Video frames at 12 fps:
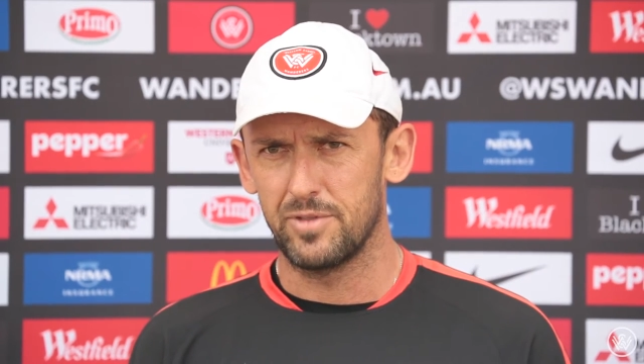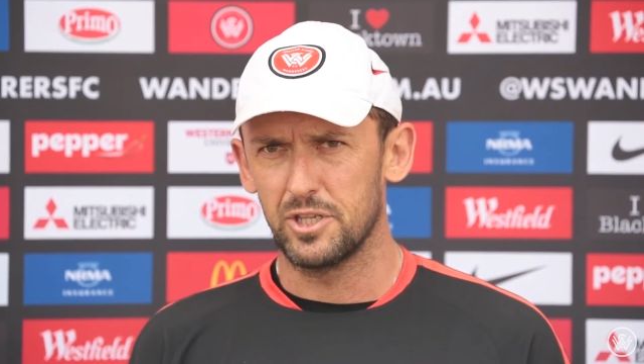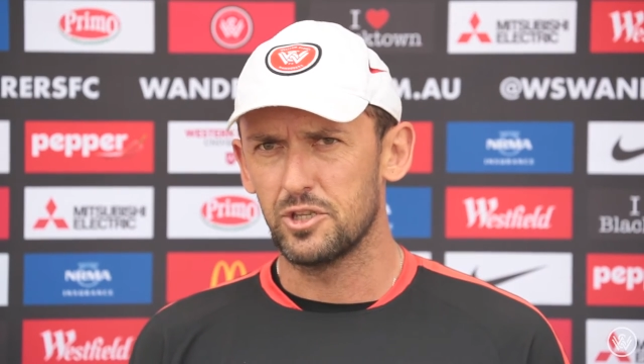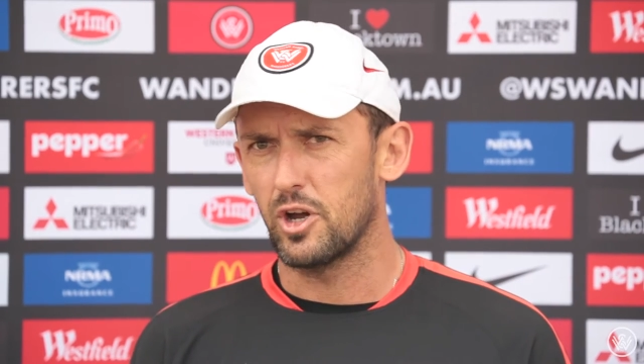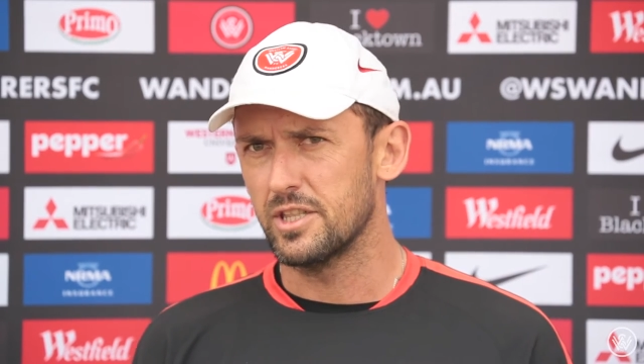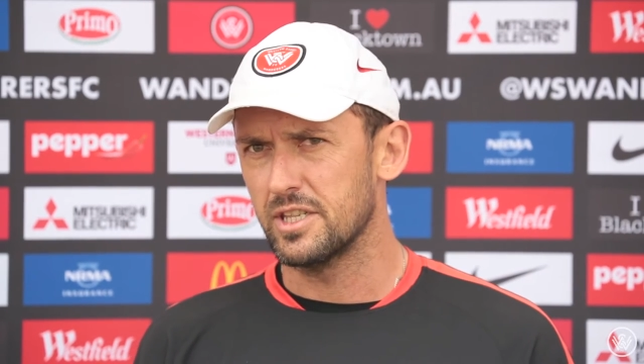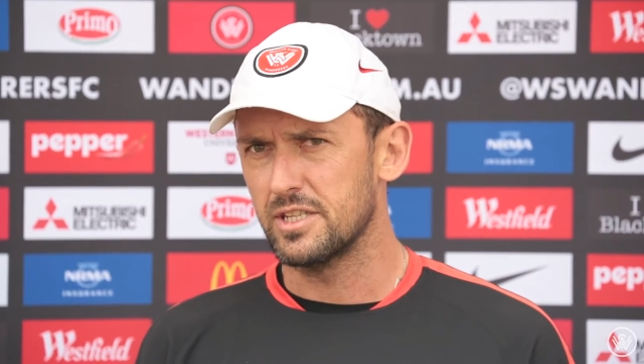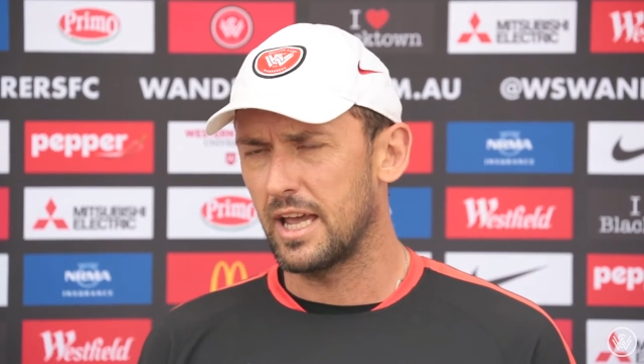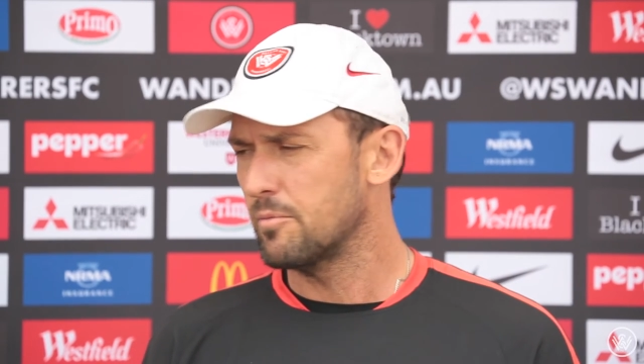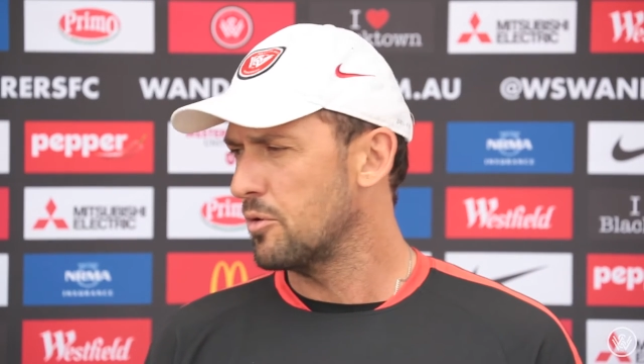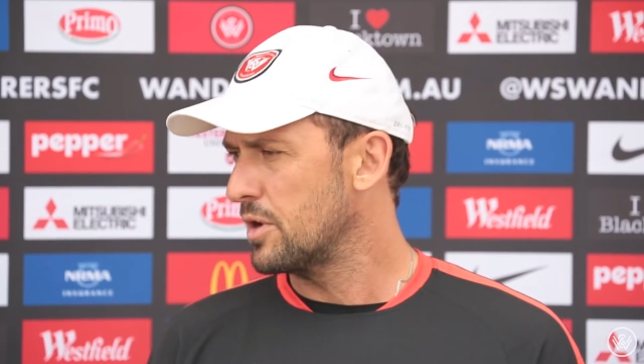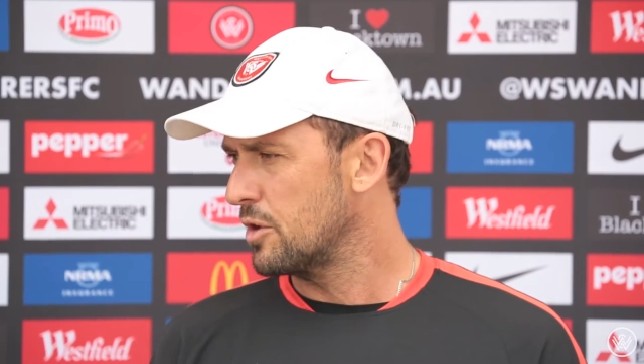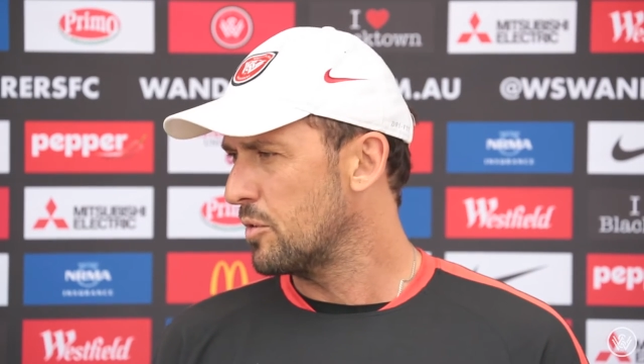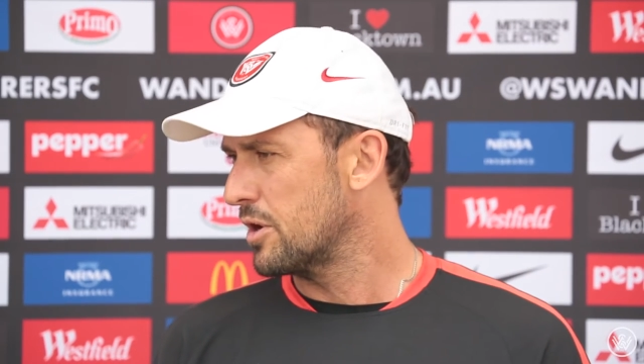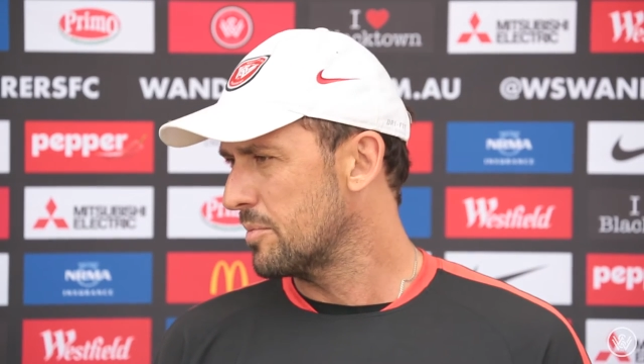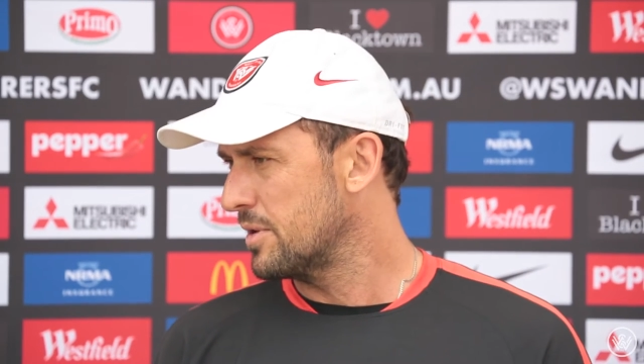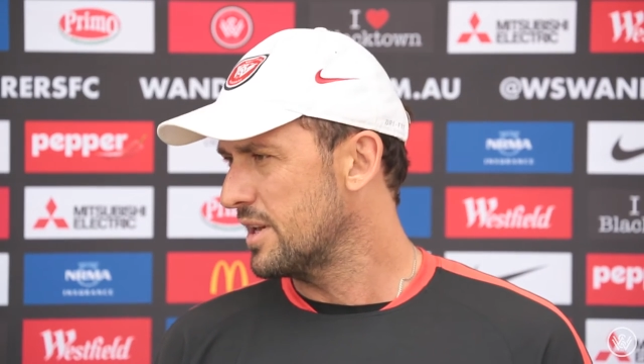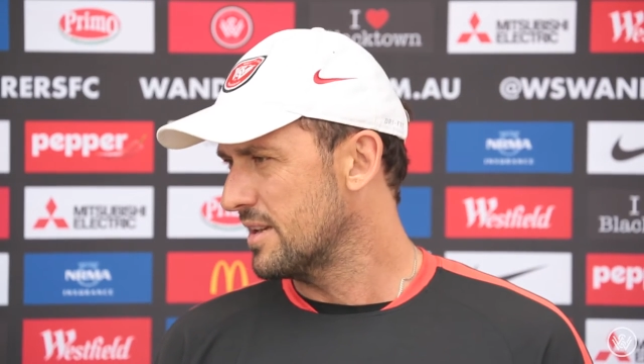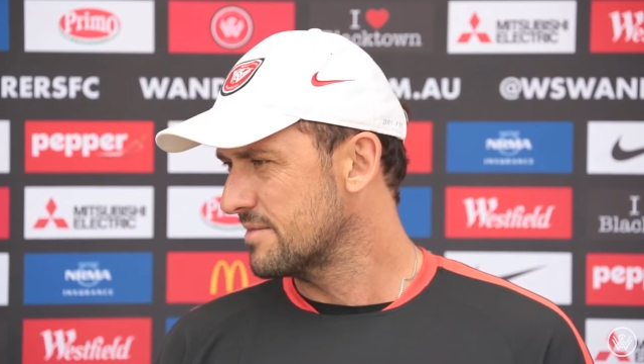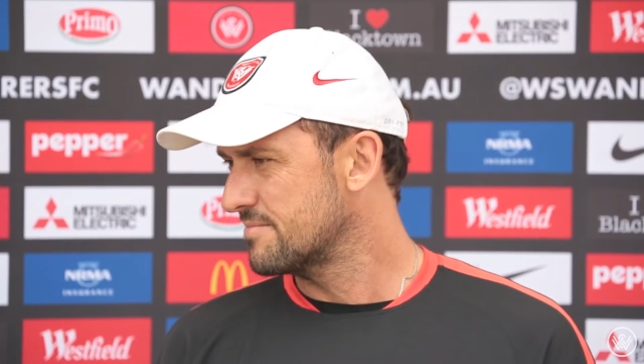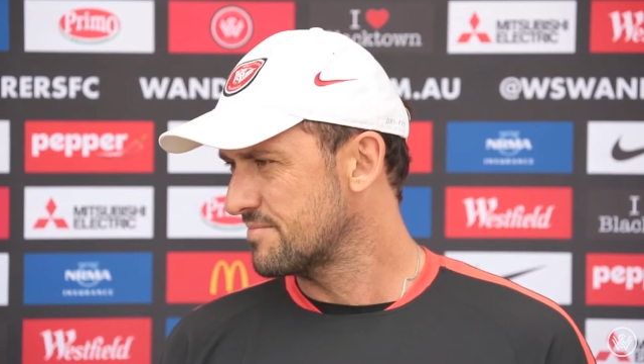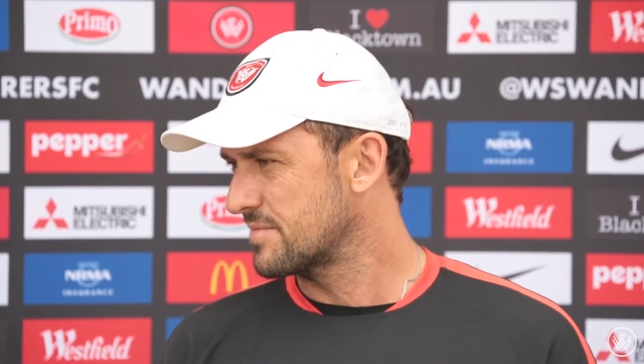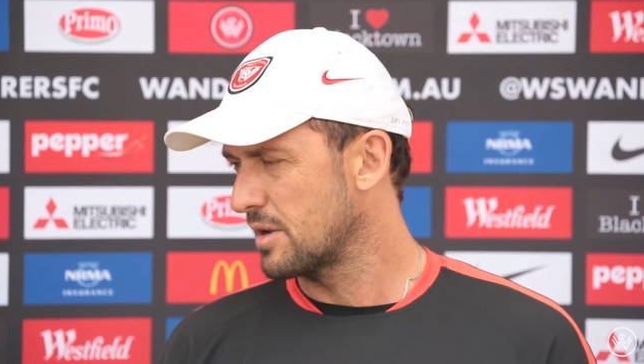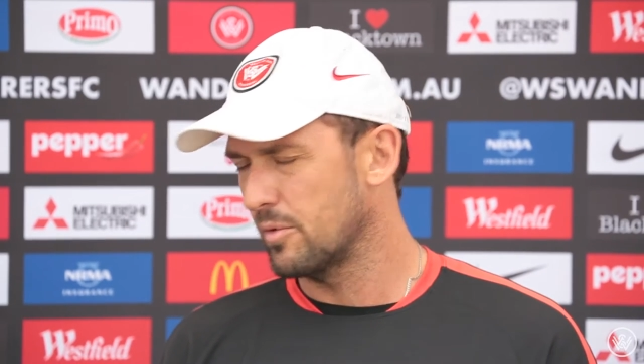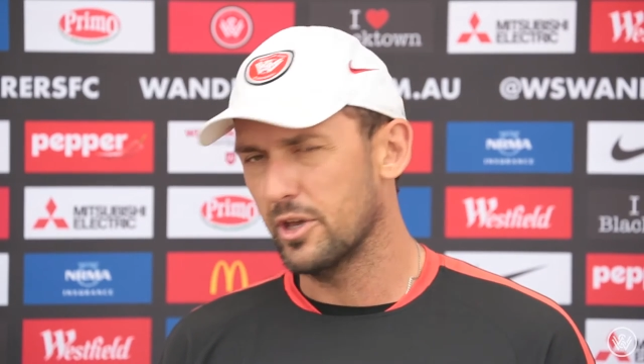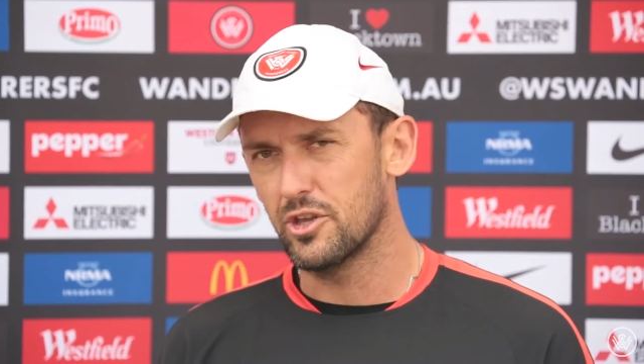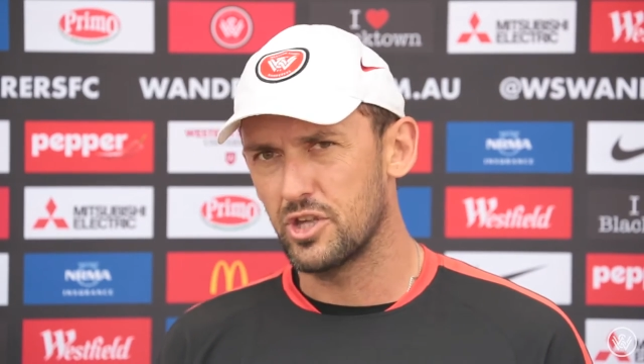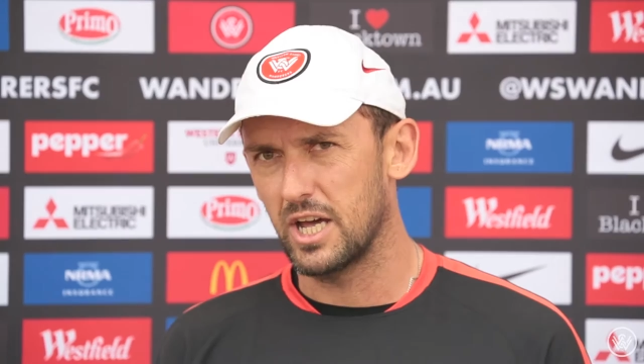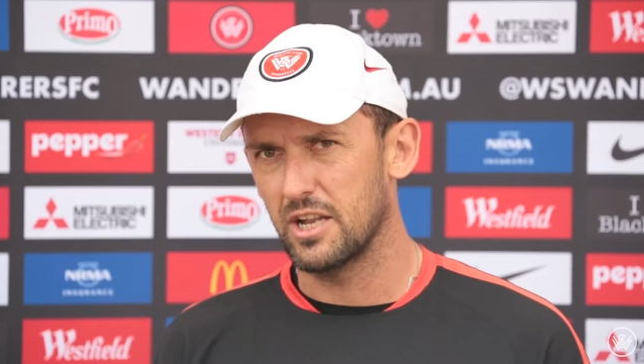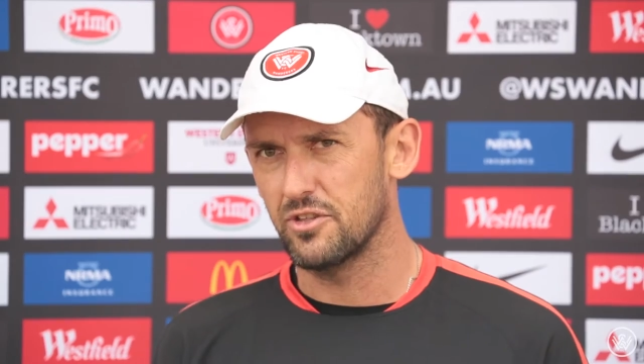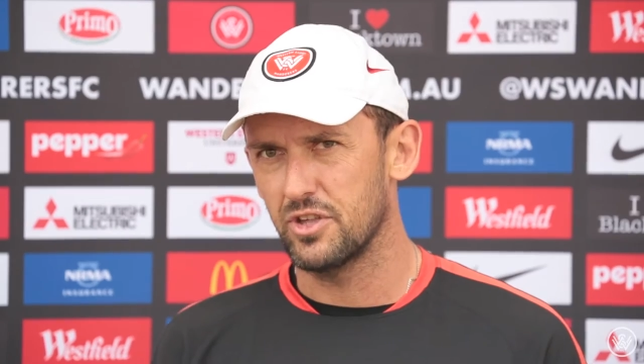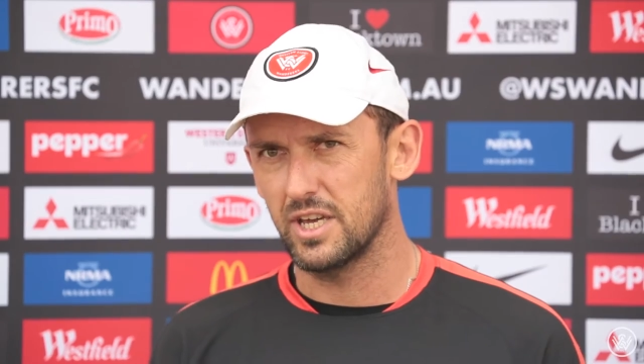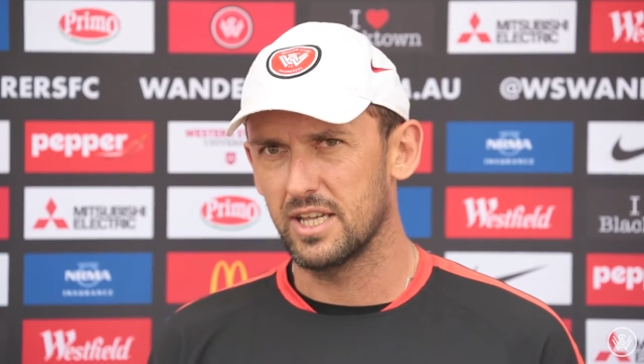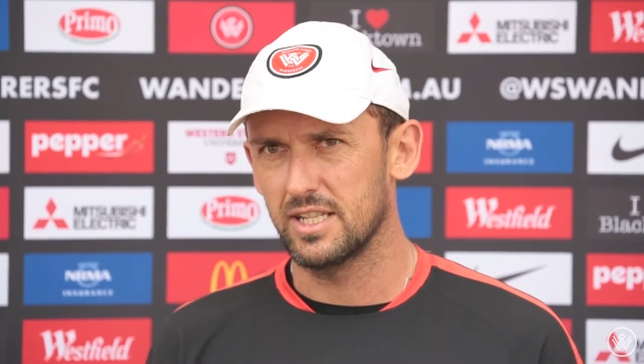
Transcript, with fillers: side of the table where you want to be, where you're challenging,